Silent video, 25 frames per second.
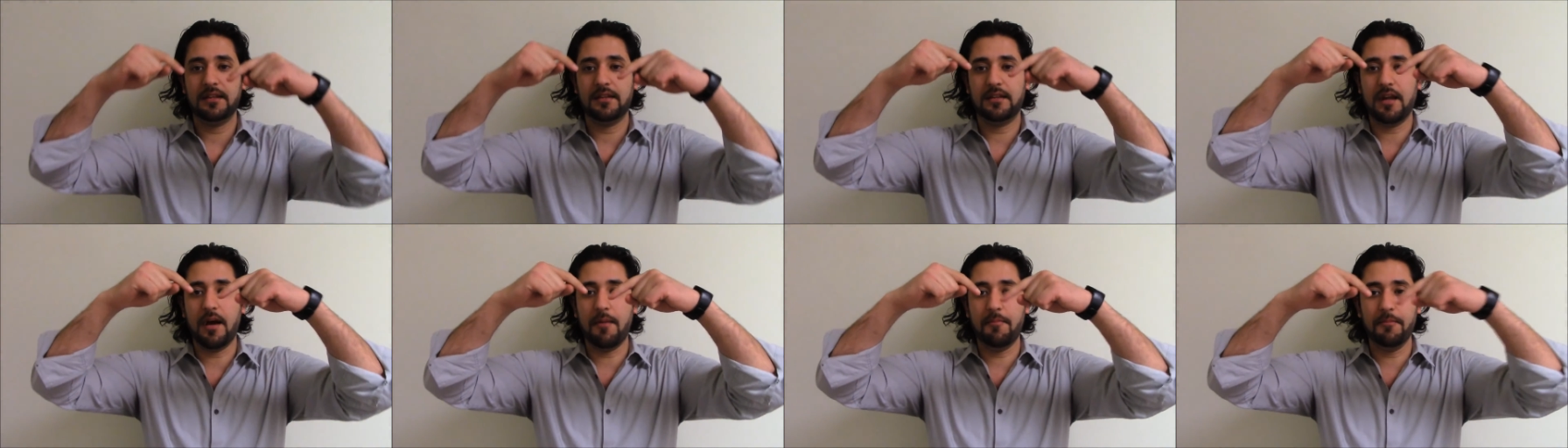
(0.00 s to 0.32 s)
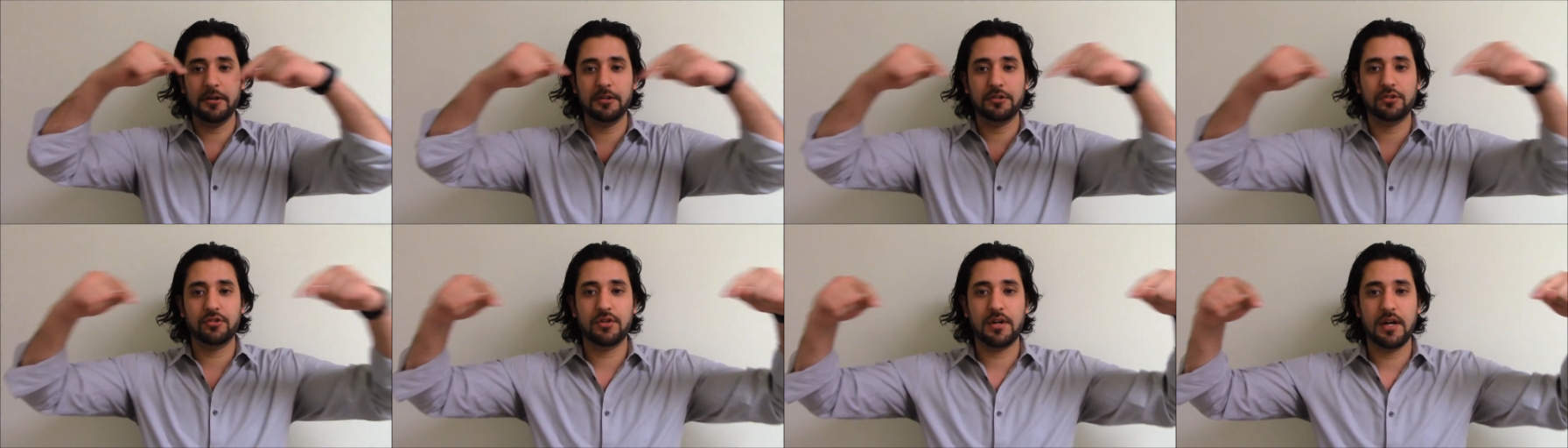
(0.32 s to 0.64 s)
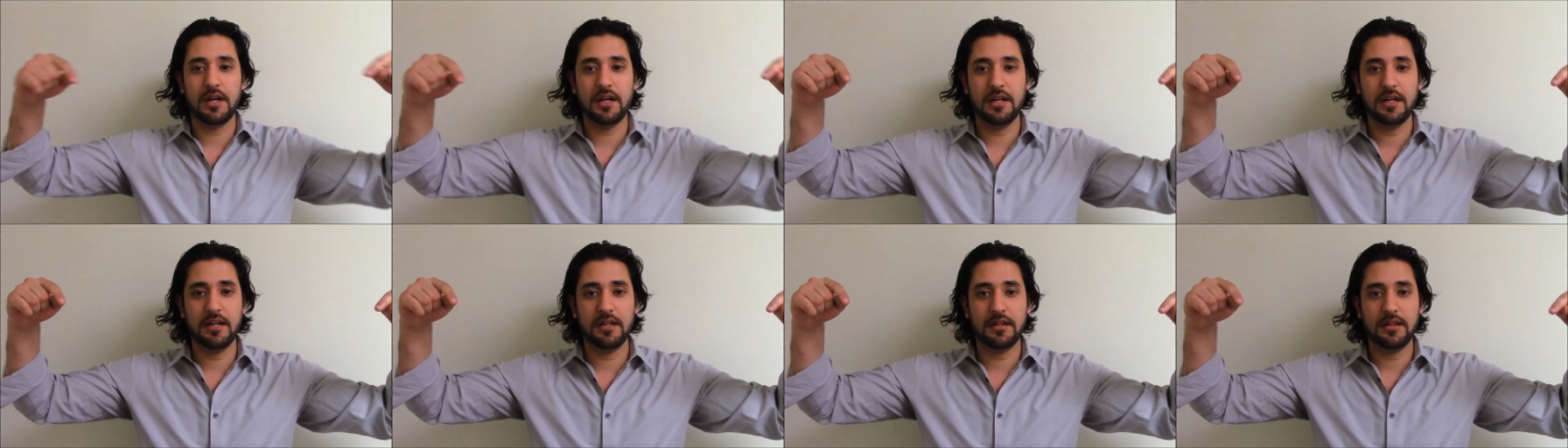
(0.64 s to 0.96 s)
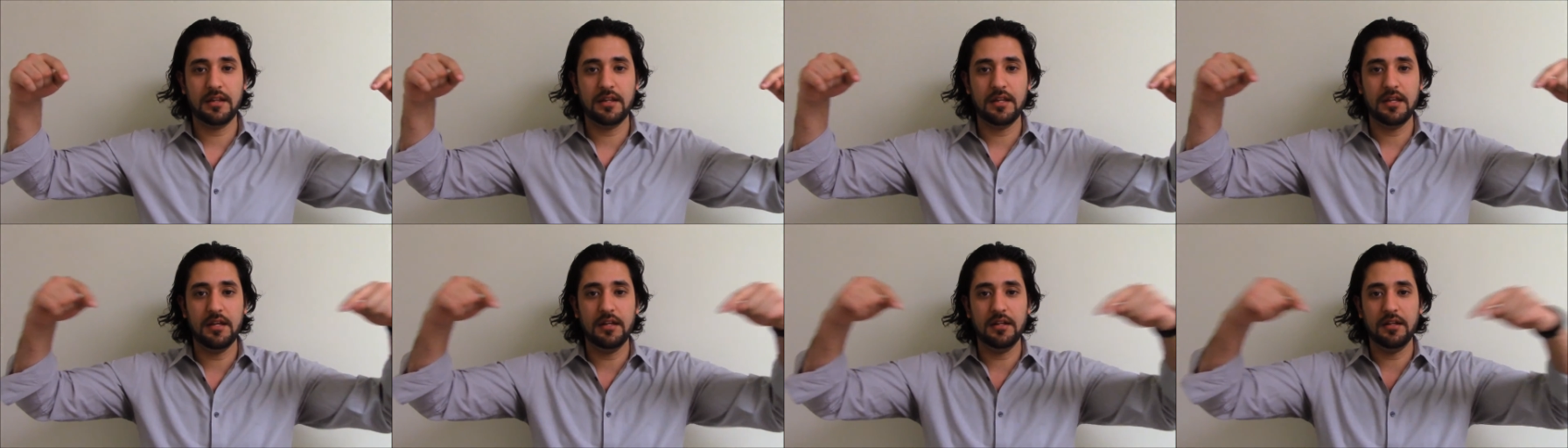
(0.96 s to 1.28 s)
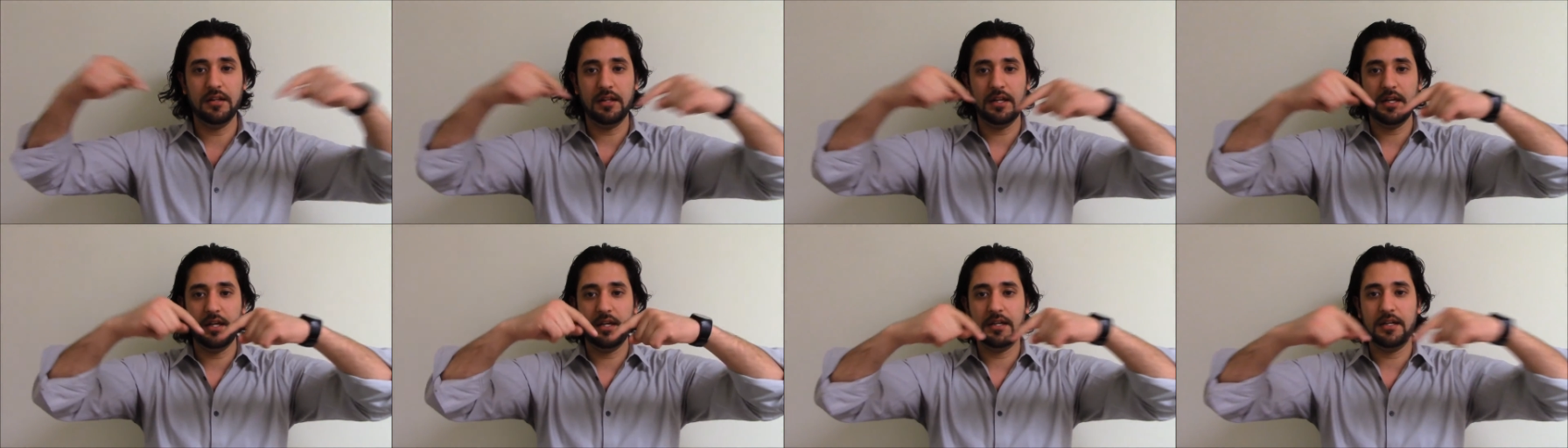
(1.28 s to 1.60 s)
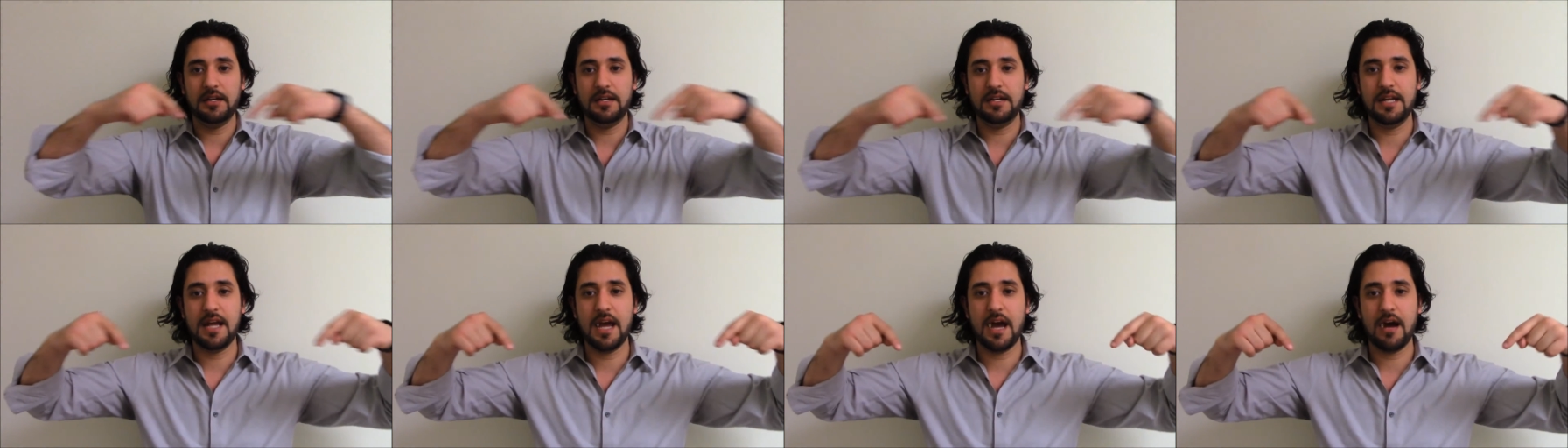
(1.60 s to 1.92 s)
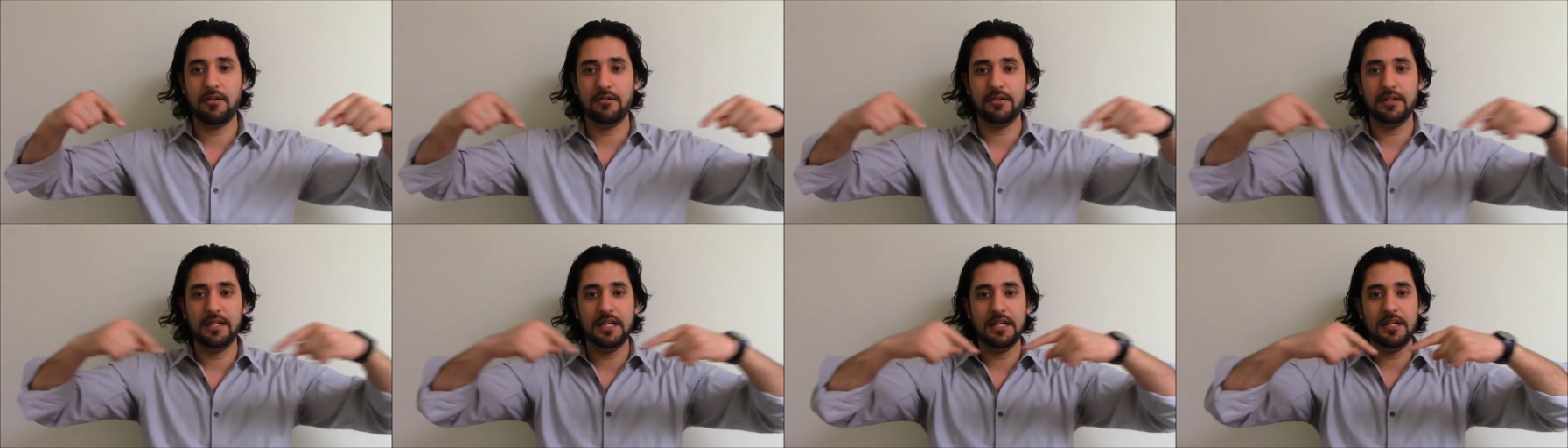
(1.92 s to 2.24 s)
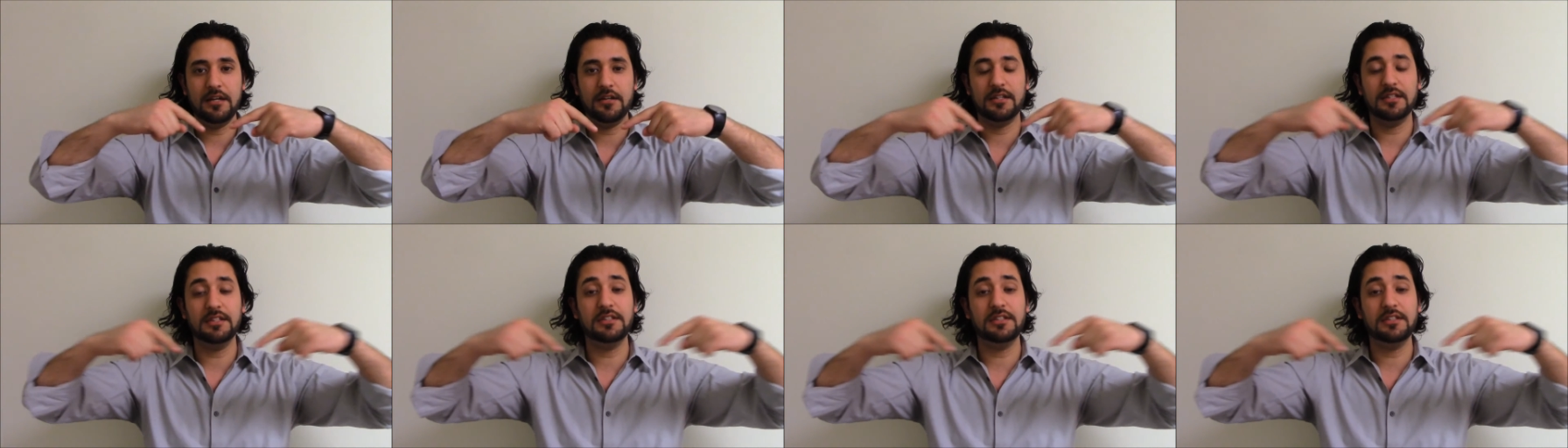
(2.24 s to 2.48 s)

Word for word: I'm gonna try to get the link down here.